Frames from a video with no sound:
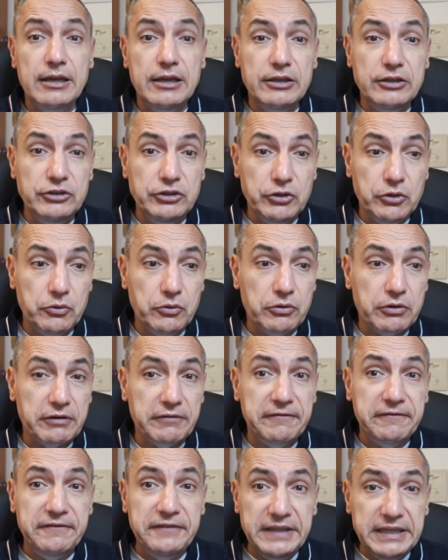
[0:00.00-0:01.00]
your
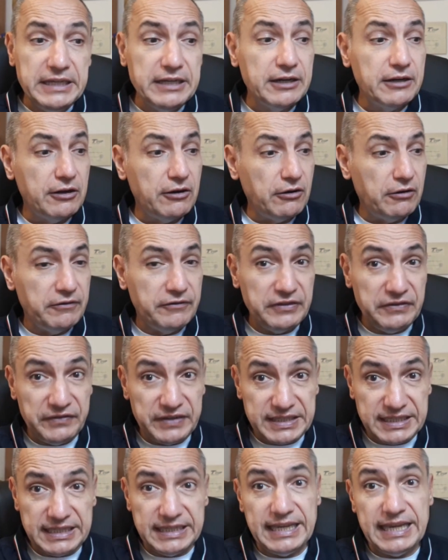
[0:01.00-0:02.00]
fear of
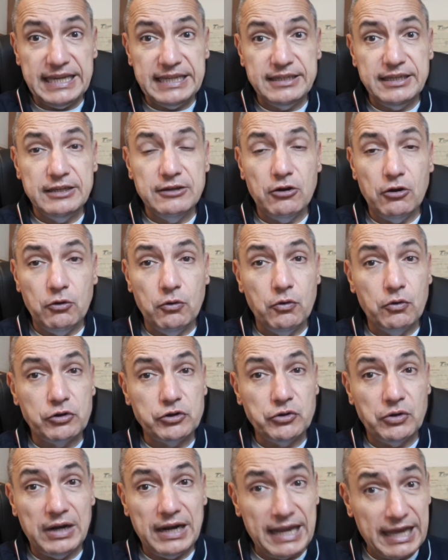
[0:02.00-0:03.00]
investigating or
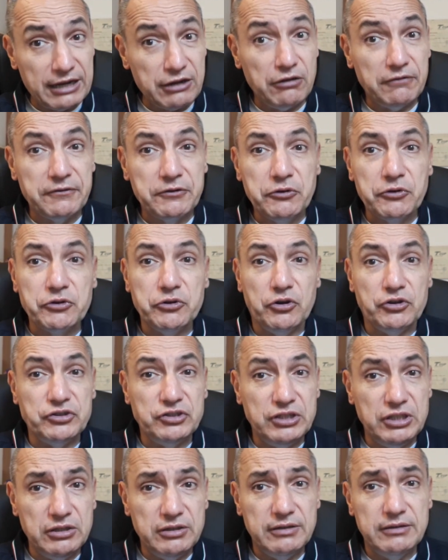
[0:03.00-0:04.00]
your lack of
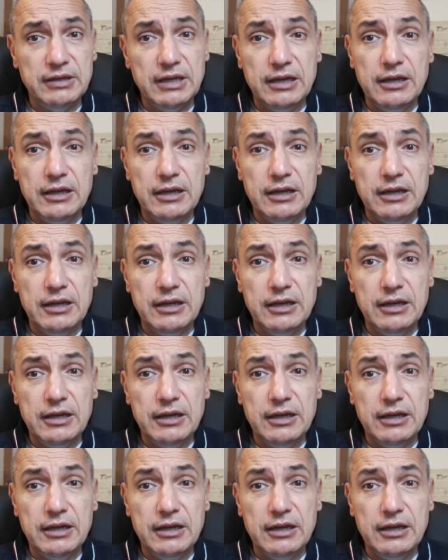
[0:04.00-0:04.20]
curiosity